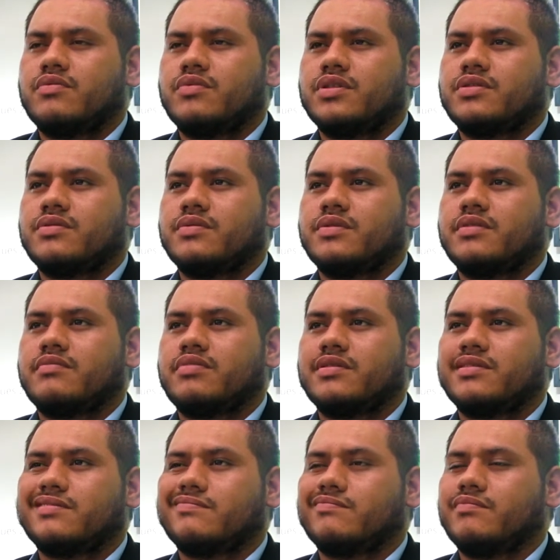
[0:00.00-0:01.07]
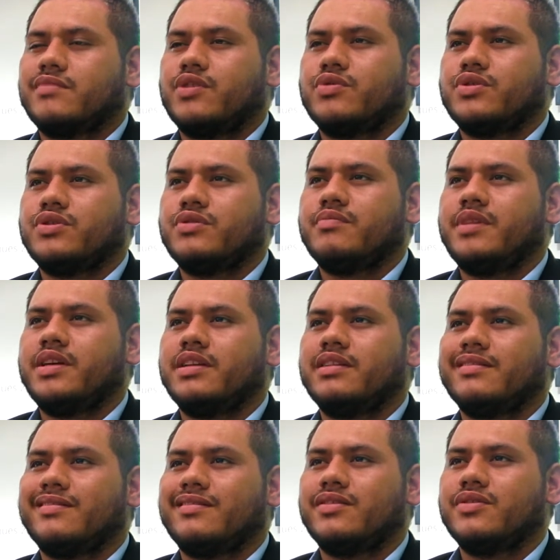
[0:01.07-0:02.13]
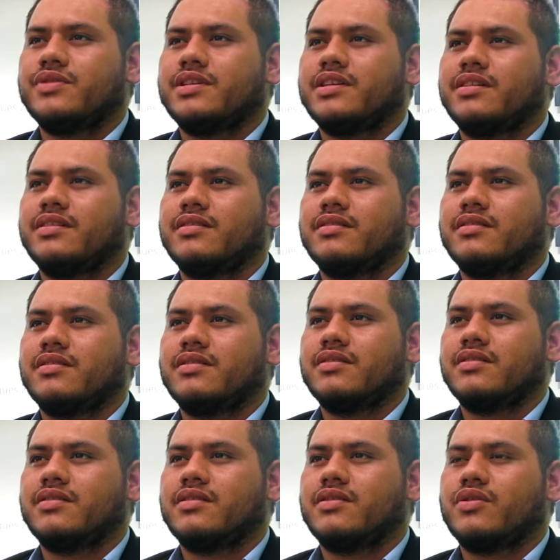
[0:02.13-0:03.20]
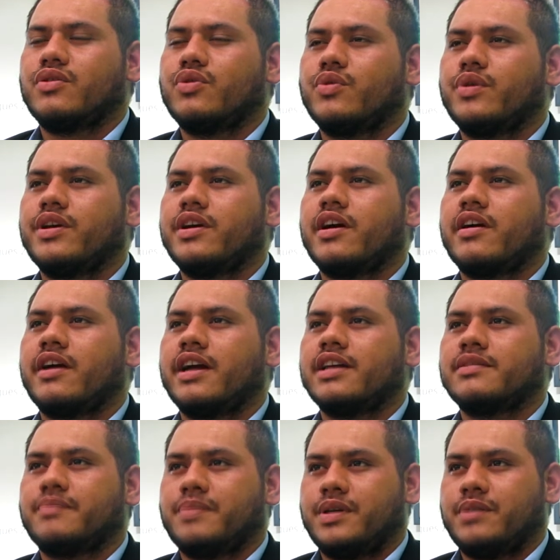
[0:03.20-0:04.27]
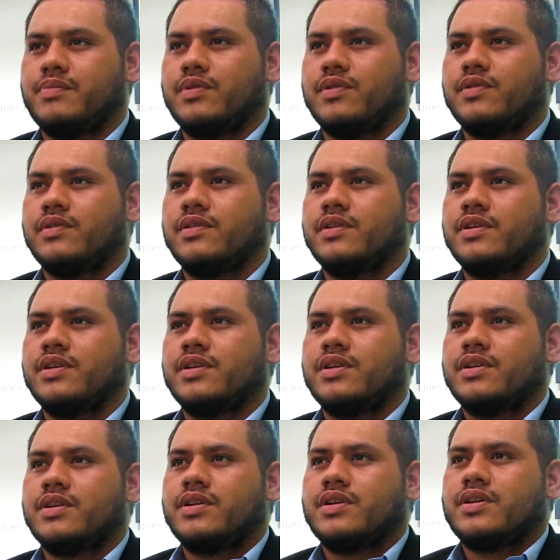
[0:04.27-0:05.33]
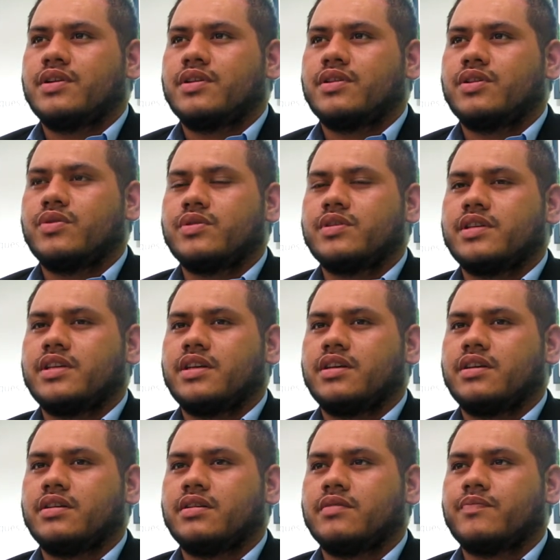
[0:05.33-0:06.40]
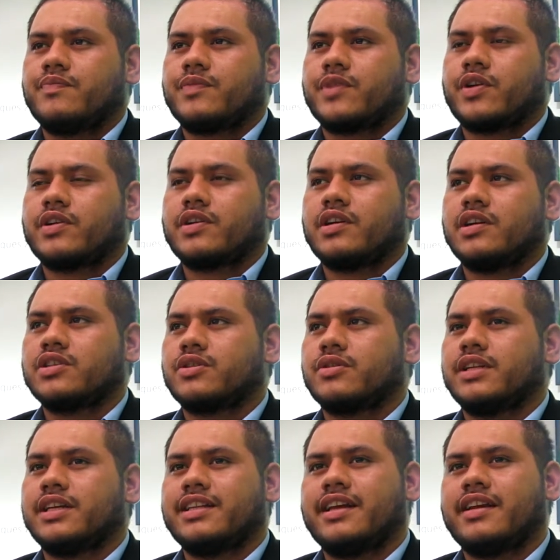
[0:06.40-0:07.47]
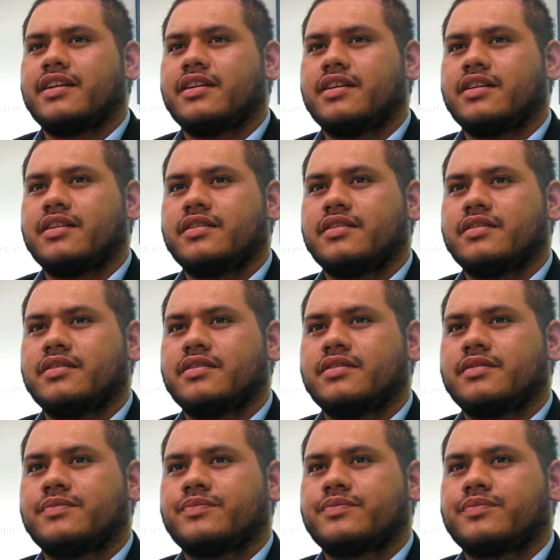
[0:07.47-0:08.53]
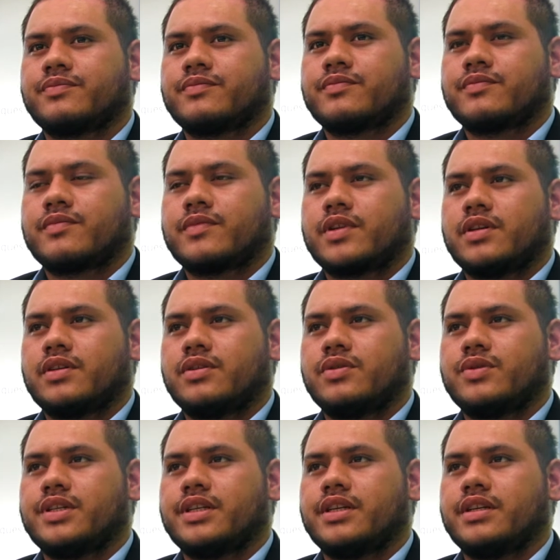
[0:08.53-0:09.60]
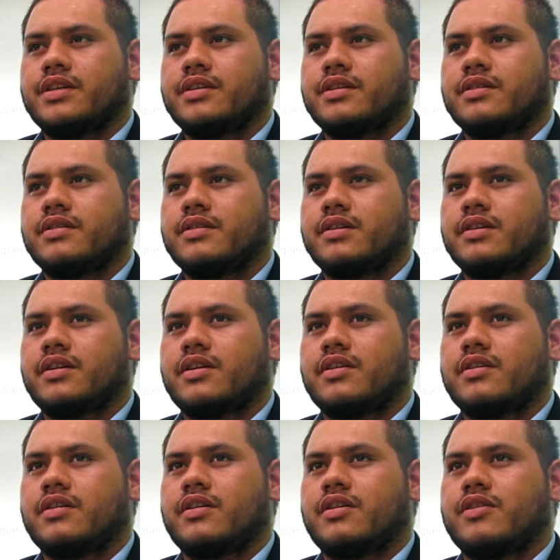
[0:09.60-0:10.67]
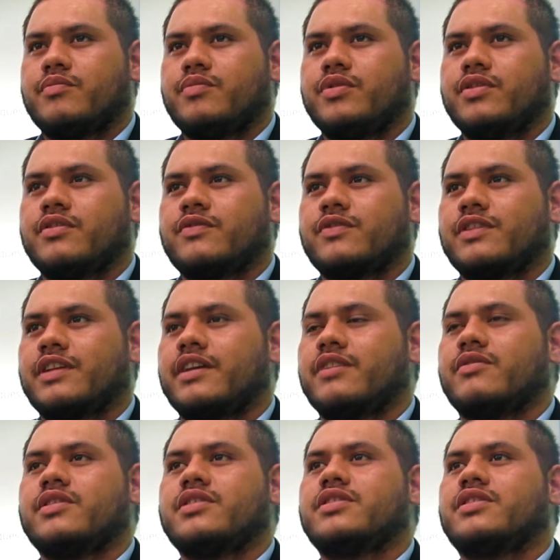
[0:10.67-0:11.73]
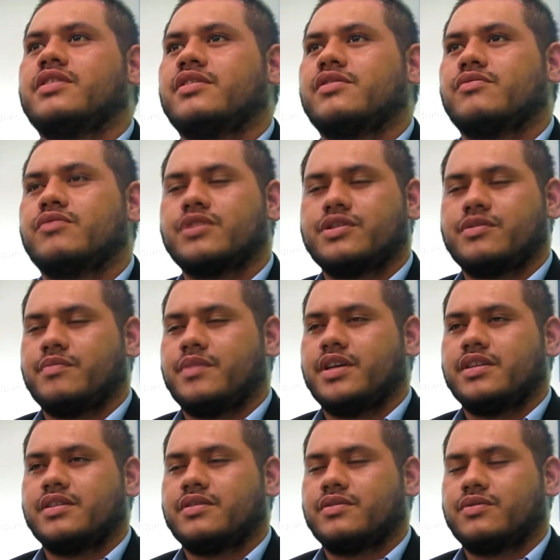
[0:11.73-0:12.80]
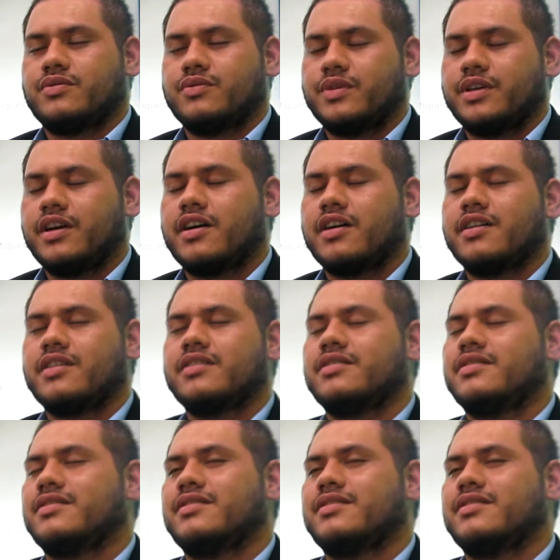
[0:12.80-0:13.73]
which would mean losing who we are as people, losing our cultural identity, losing our beautiful language, which means who we are.